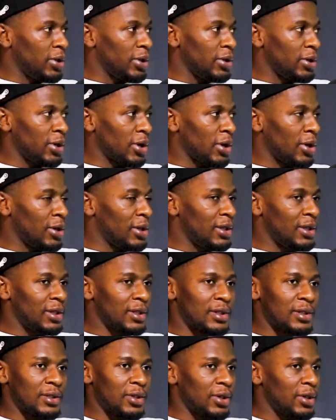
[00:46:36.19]
You're calling
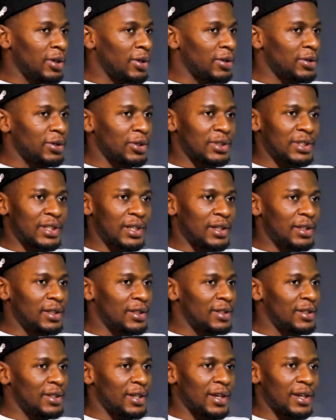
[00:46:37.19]
it. You're saying
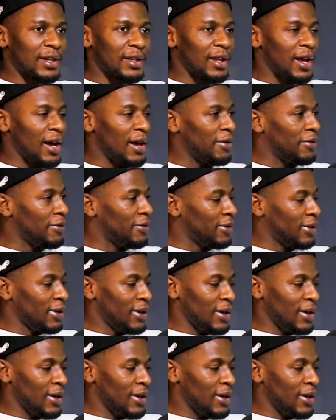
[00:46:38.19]
it here live.